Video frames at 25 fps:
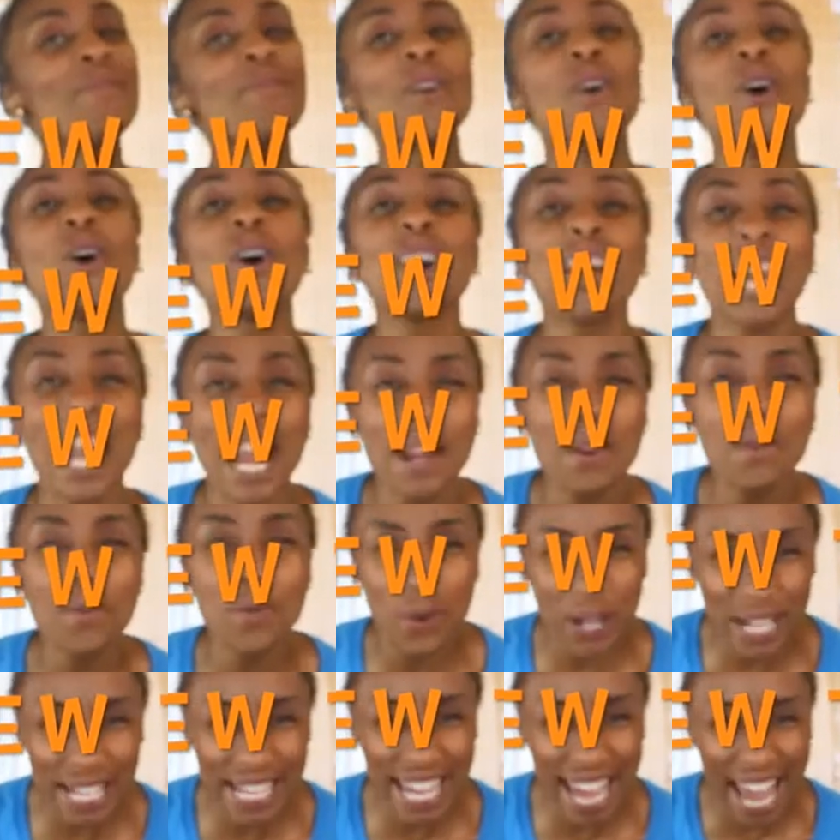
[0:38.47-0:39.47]
for a
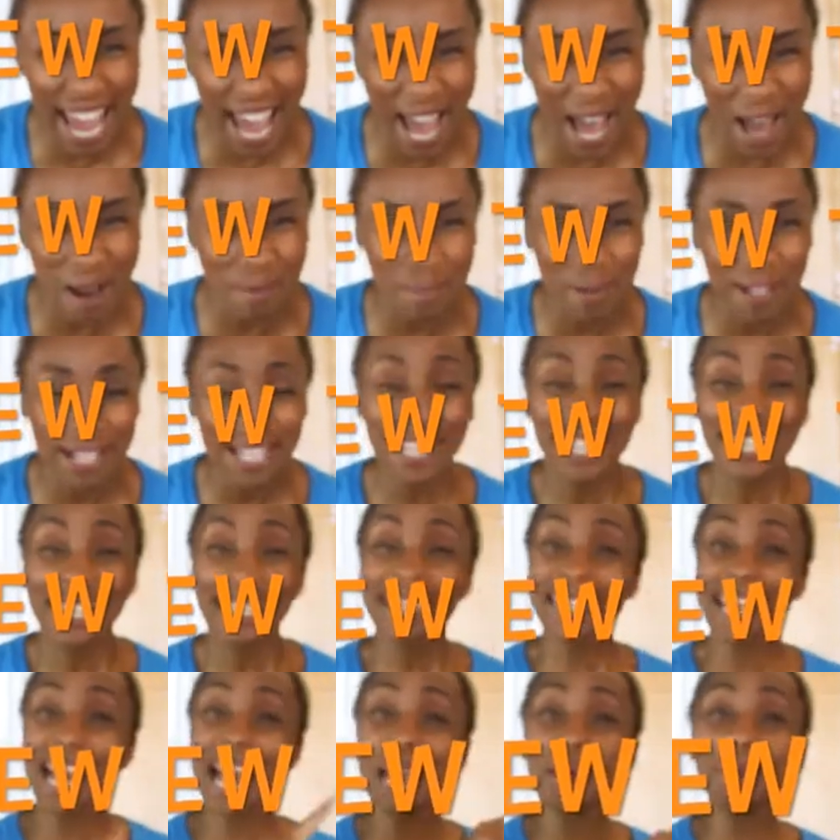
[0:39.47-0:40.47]
recap.
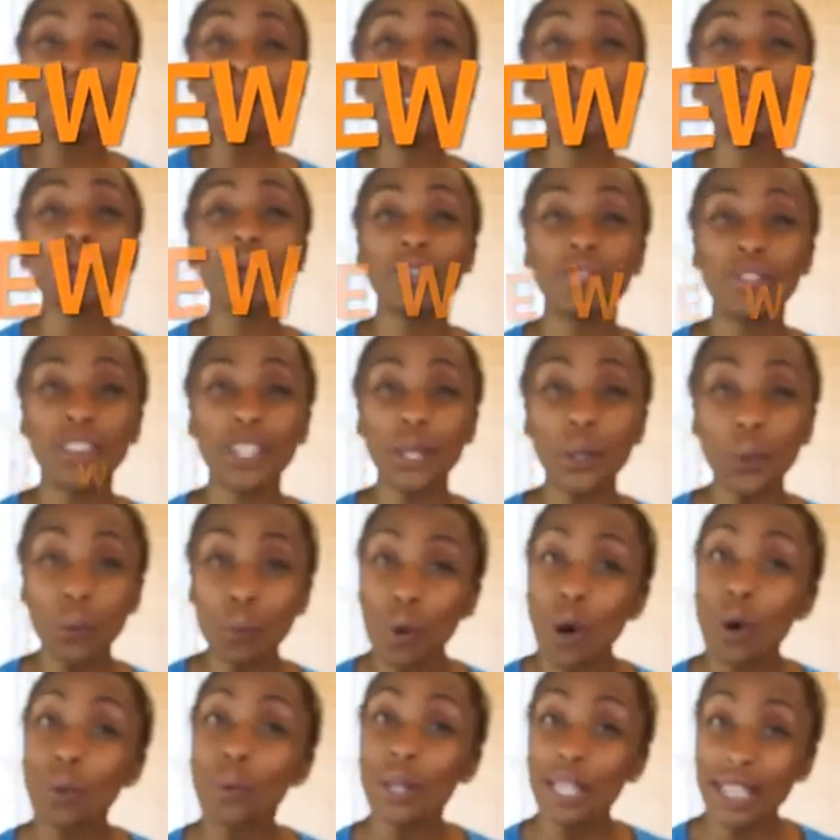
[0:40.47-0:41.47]
Time to review
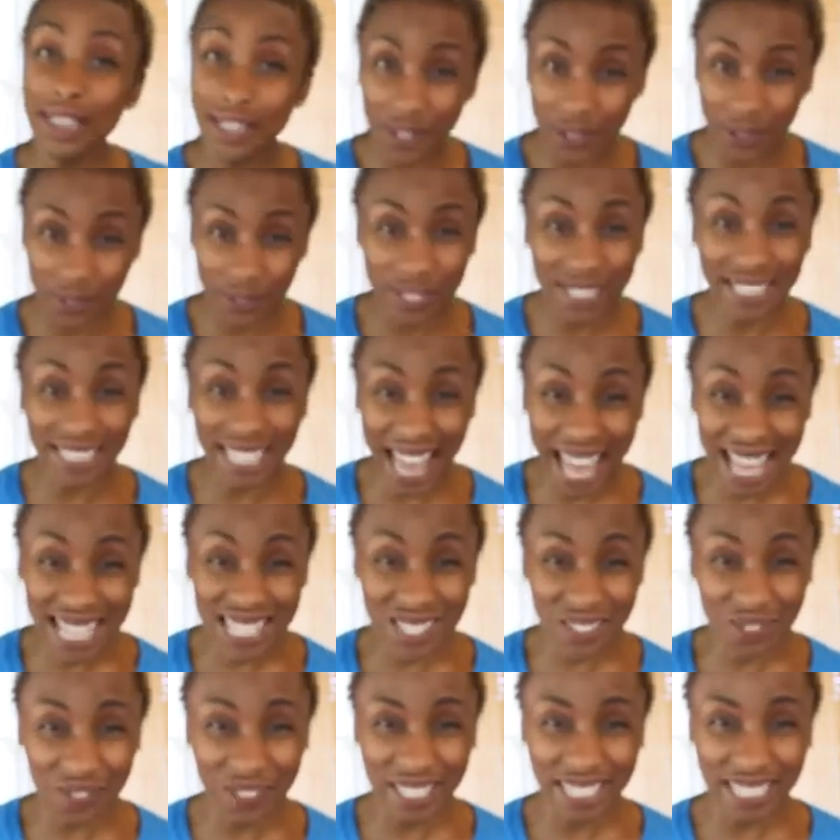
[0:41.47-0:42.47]
what we learned
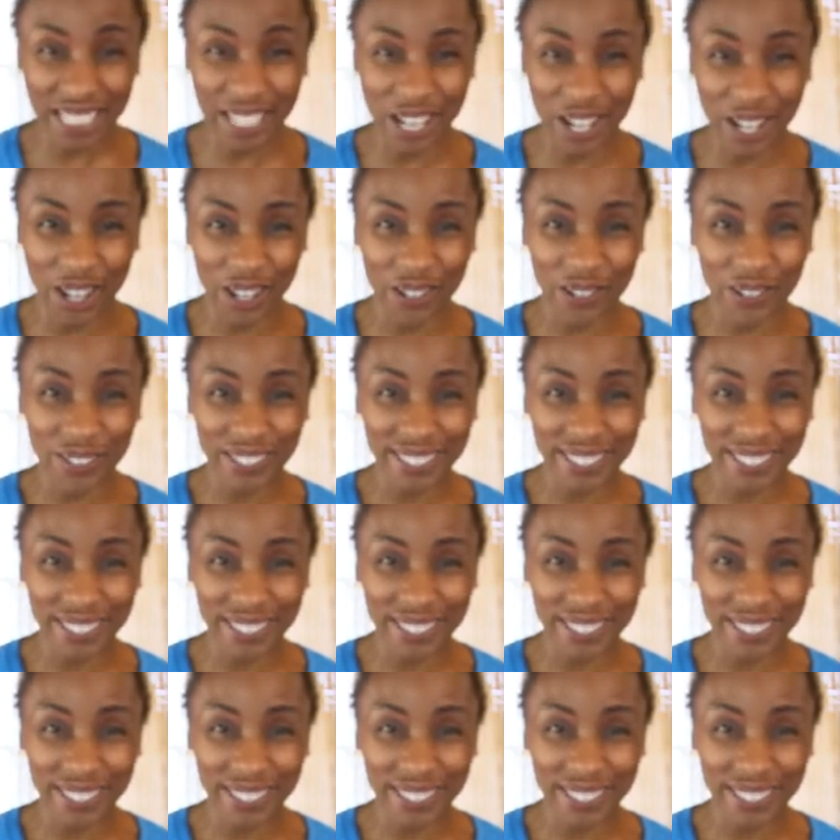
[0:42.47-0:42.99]
last video.